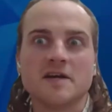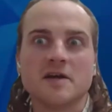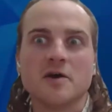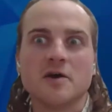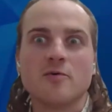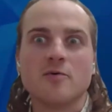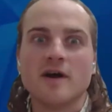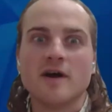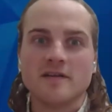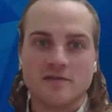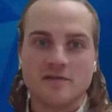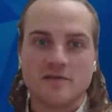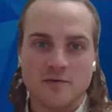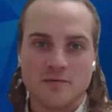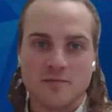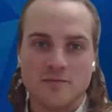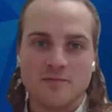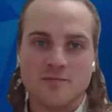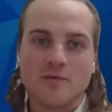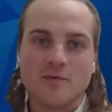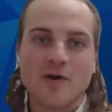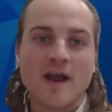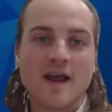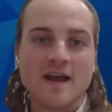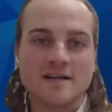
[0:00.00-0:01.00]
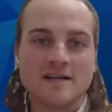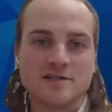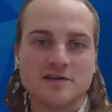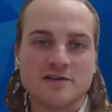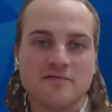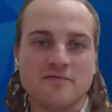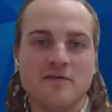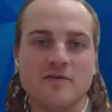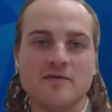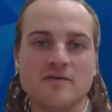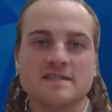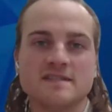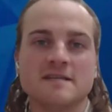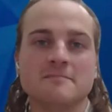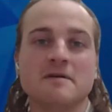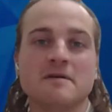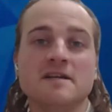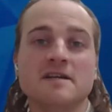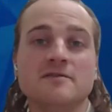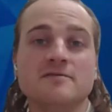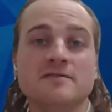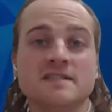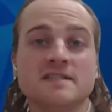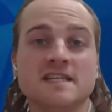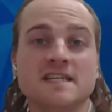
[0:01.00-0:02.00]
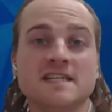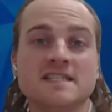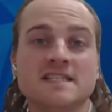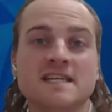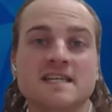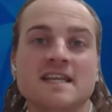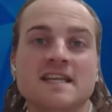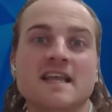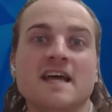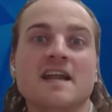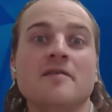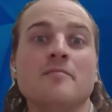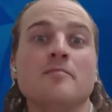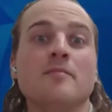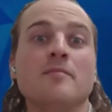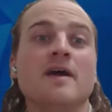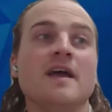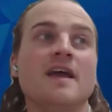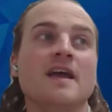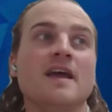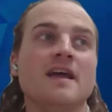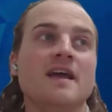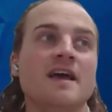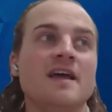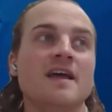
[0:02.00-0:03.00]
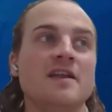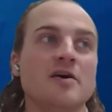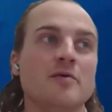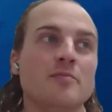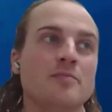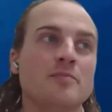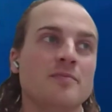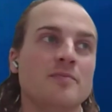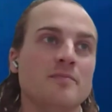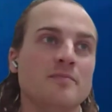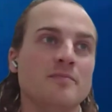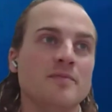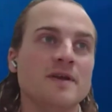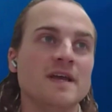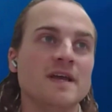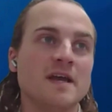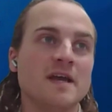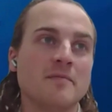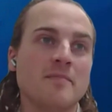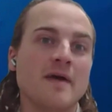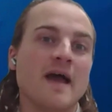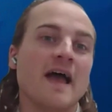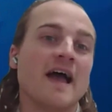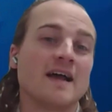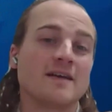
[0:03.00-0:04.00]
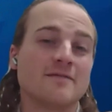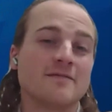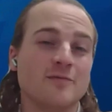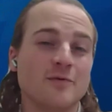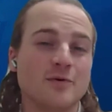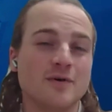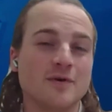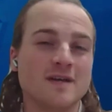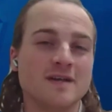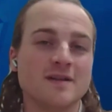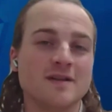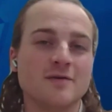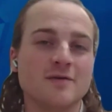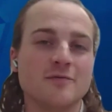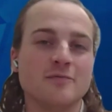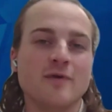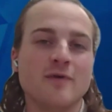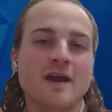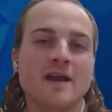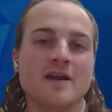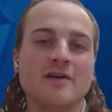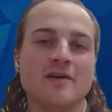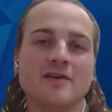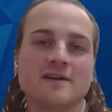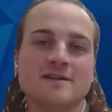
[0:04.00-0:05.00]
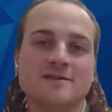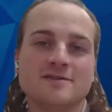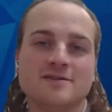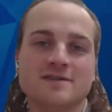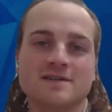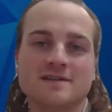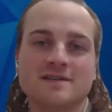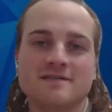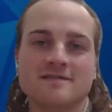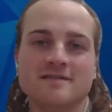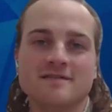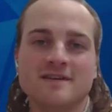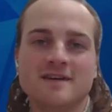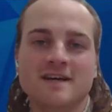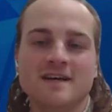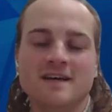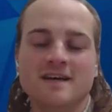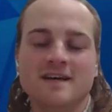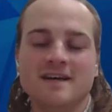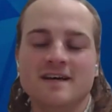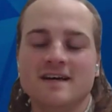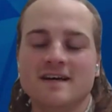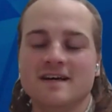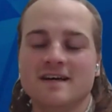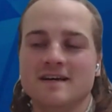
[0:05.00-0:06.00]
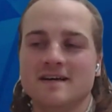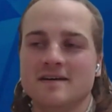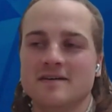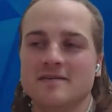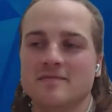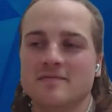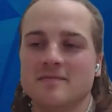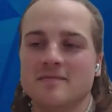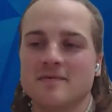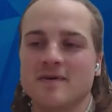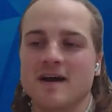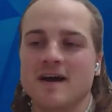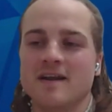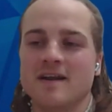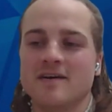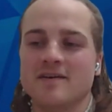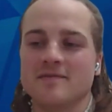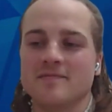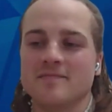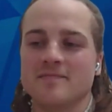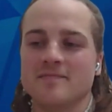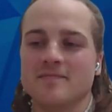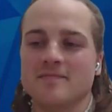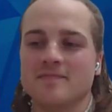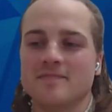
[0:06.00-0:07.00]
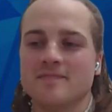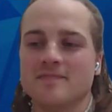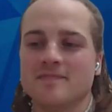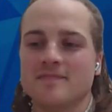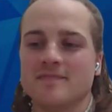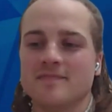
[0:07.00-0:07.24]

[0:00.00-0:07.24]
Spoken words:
sounds like quite the range of folks that might use this, and that it may end up being impactful in the regulation kind of